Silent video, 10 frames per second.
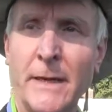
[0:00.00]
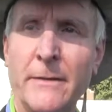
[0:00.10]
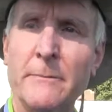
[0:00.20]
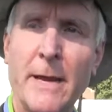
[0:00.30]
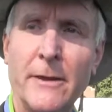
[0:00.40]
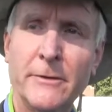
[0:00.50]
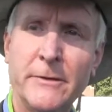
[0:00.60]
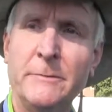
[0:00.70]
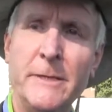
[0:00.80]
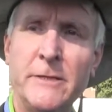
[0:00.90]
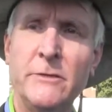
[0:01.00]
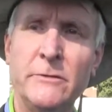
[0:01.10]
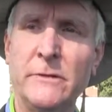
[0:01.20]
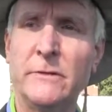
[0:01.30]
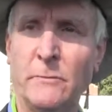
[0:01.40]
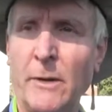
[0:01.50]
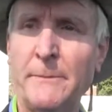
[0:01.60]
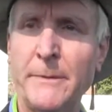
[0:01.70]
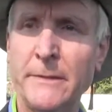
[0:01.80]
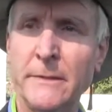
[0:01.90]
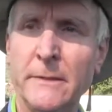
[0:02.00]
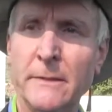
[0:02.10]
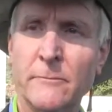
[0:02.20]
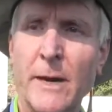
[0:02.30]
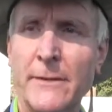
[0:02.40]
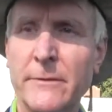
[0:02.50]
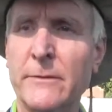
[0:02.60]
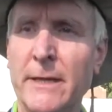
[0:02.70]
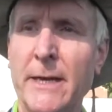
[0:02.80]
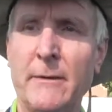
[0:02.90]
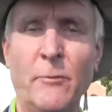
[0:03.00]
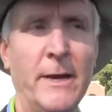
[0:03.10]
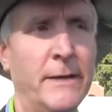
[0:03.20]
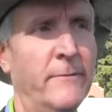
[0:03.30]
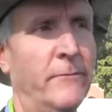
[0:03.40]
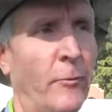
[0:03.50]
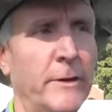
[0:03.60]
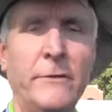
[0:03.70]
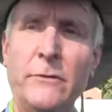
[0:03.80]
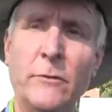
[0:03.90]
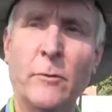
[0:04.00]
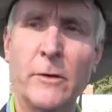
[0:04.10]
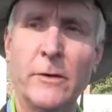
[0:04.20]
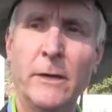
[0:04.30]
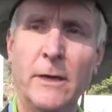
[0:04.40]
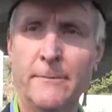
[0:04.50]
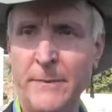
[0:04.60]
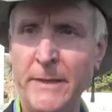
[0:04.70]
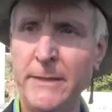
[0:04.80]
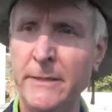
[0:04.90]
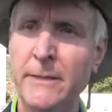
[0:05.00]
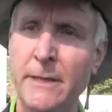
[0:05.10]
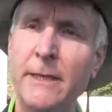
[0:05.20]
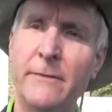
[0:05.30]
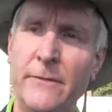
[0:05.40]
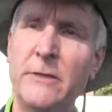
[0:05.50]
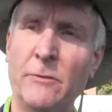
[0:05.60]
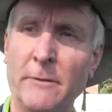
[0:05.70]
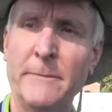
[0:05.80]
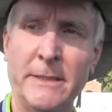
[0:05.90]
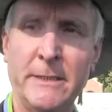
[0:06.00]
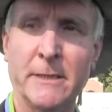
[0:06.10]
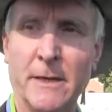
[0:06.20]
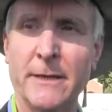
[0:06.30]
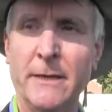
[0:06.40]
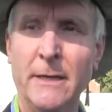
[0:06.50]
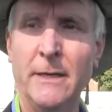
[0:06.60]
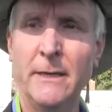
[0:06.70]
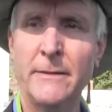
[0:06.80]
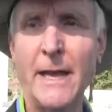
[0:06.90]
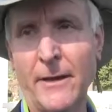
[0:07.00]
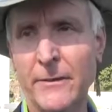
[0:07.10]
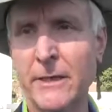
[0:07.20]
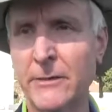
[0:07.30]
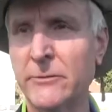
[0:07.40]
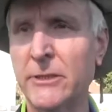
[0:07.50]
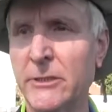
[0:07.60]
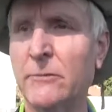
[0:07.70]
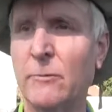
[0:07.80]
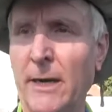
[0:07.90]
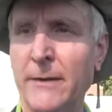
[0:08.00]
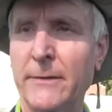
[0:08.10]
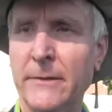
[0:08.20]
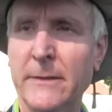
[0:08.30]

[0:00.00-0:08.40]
and the ballot is being used as a weapon rather than a way to voice your opinion, individual opinion on how the country should run.